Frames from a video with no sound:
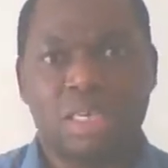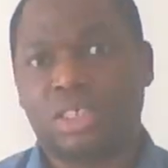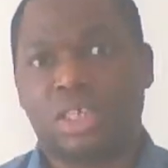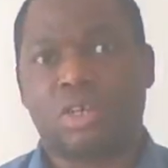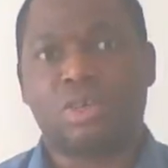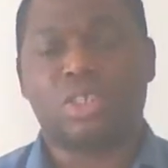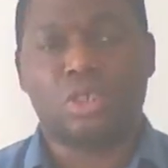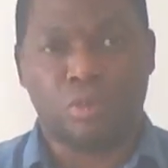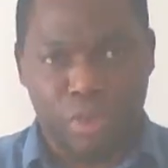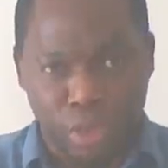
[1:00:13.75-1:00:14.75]
and
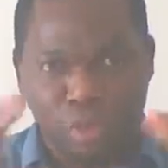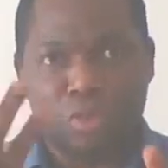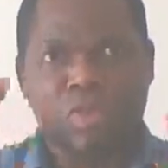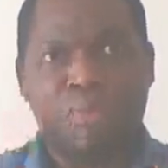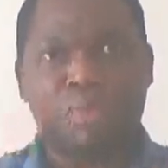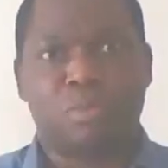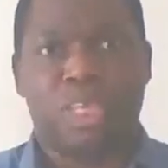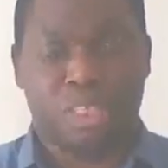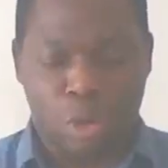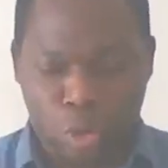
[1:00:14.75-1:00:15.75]
security of the Yoruba
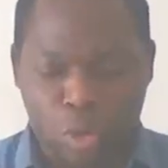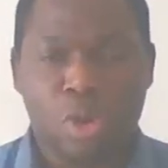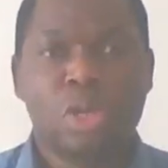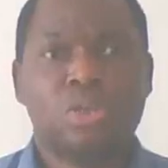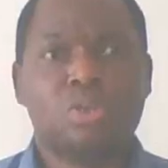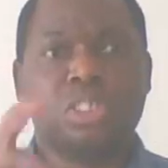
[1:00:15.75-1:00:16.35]
people as a whole.